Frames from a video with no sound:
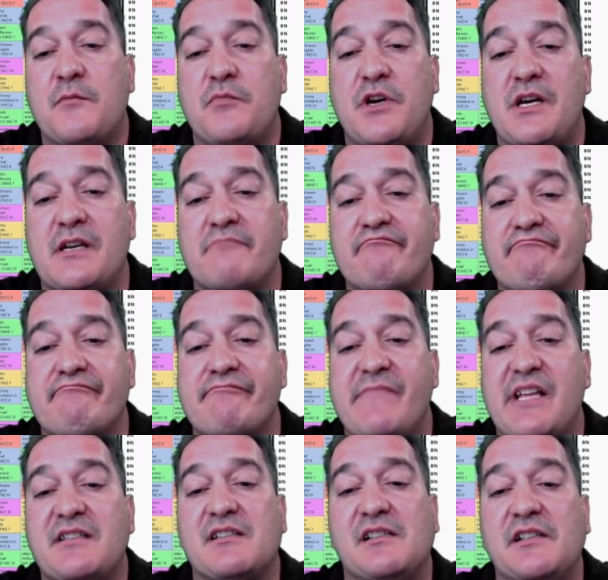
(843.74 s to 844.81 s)
but
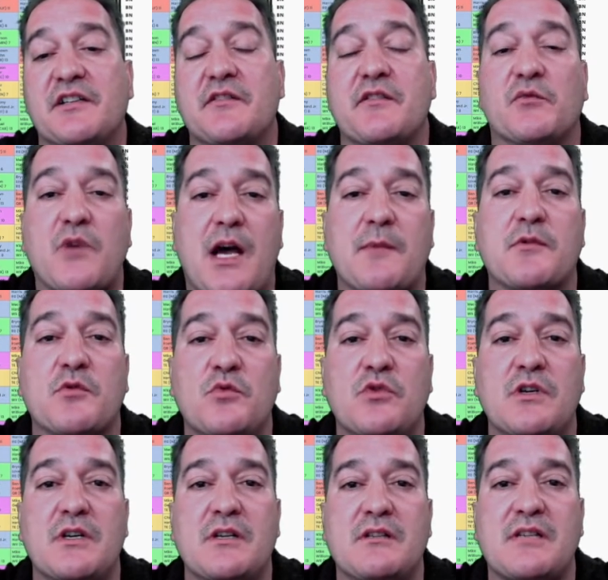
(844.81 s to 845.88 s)
it's clear that Robert
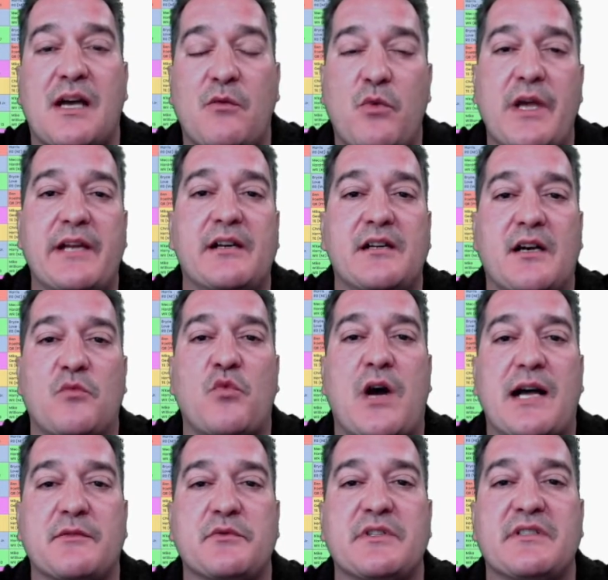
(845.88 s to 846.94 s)
Woods. I waited on
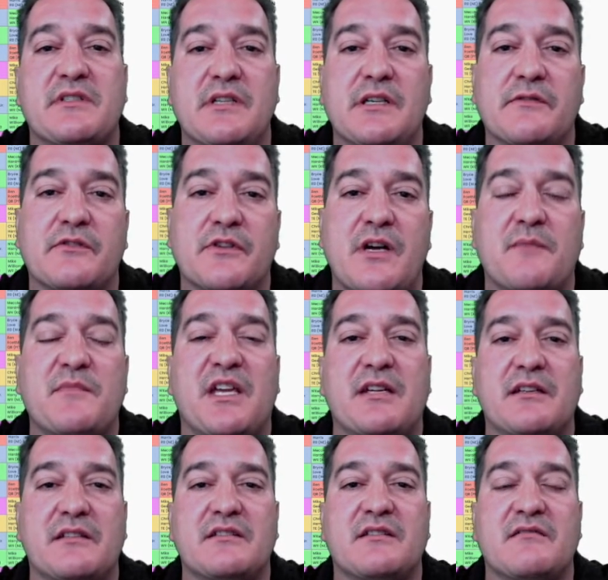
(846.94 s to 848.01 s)
wide receiver. I'm
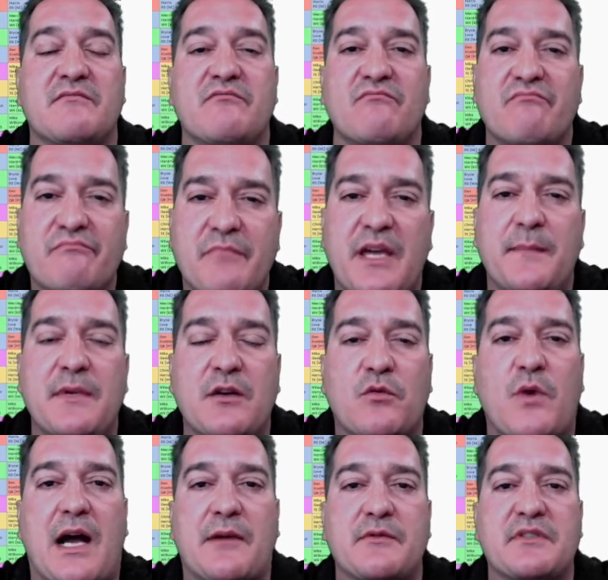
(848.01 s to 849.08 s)
getting maybe a
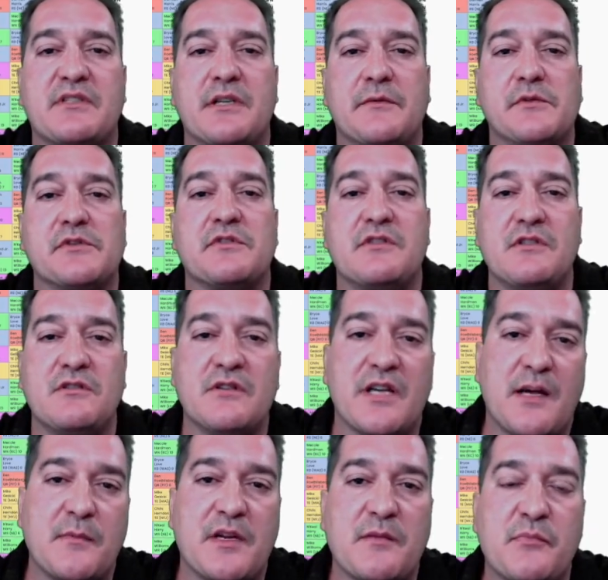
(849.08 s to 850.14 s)
wide receiver too, and
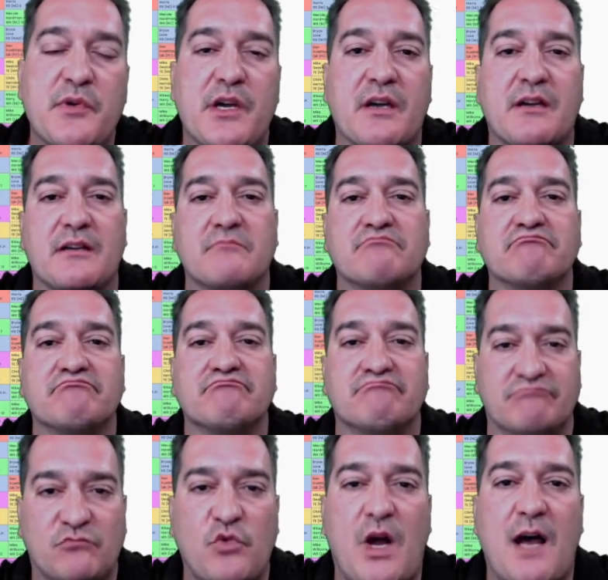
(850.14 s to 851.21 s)
I'm going to pick him.
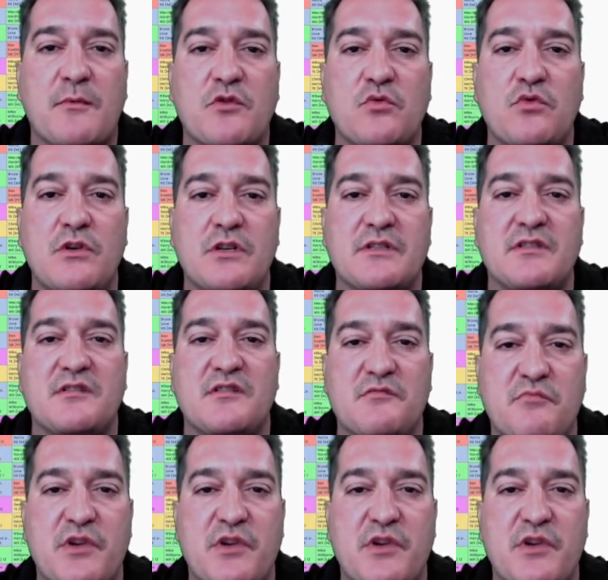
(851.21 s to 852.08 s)
Robert Woods is the